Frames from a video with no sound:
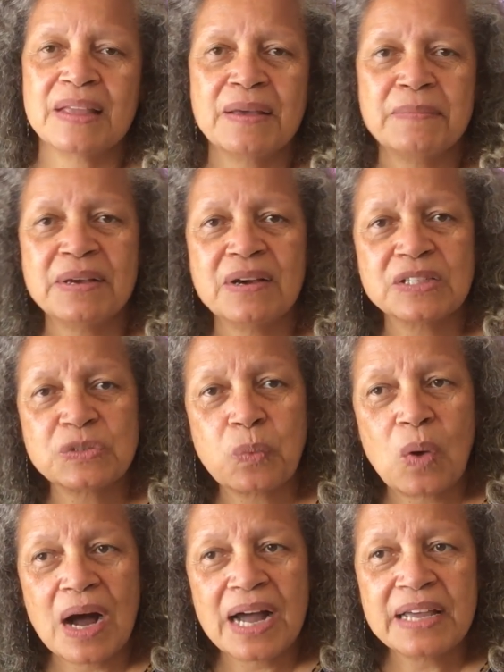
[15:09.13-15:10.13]
Because
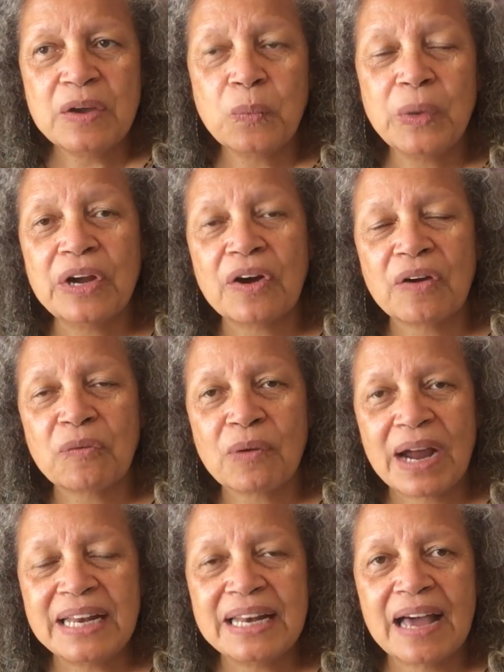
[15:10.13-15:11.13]
why? We are
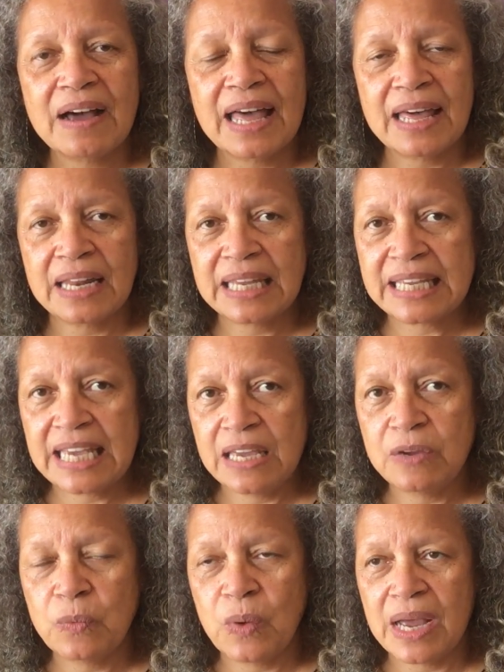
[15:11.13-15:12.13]
right now at a
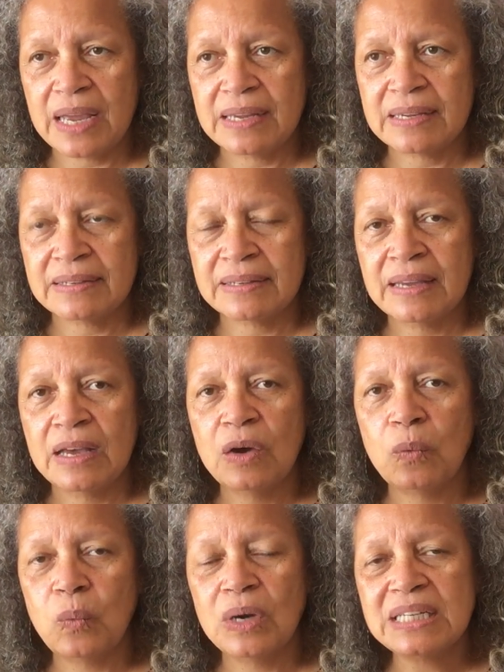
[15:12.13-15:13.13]
gateway.
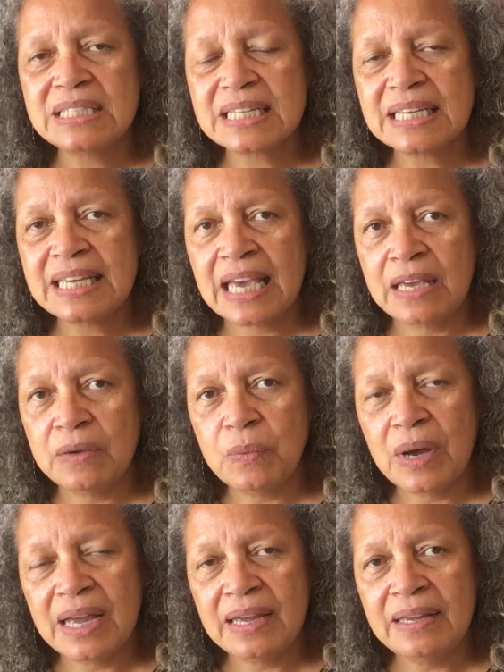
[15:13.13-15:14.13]
And what is a
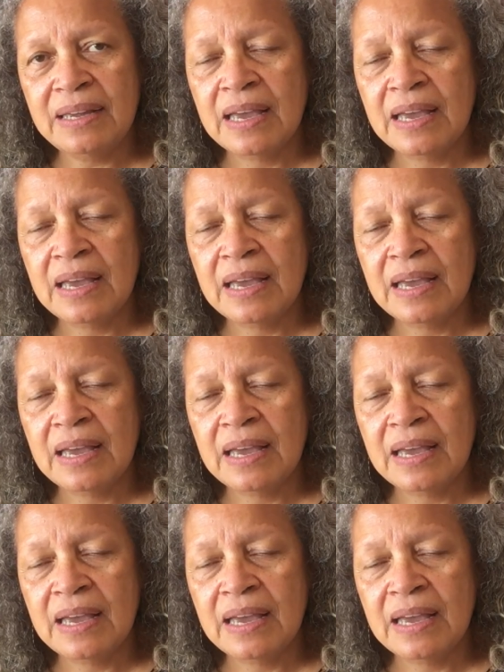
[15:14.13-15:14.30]
gateway?